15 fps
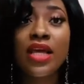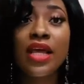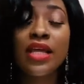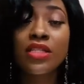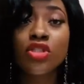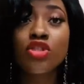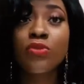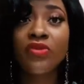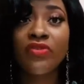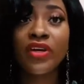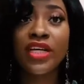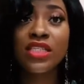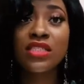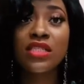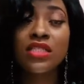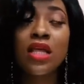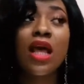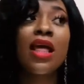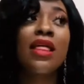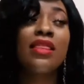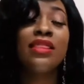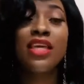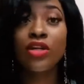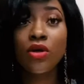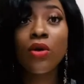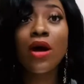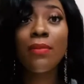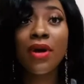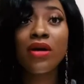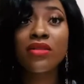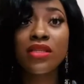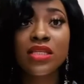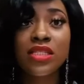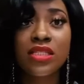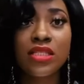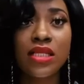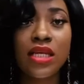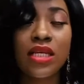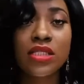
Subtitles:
supervisors, they know about these things,